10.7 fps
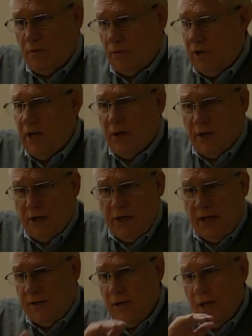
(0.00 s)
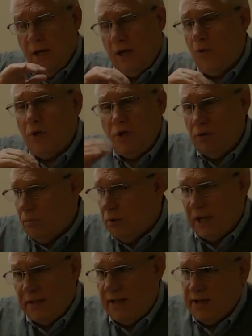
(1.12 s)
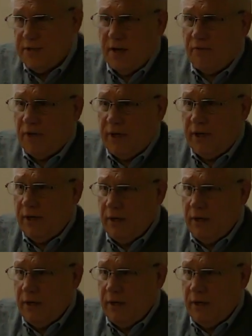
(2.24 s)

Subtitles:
really all you need. You wouldn't do a blood test every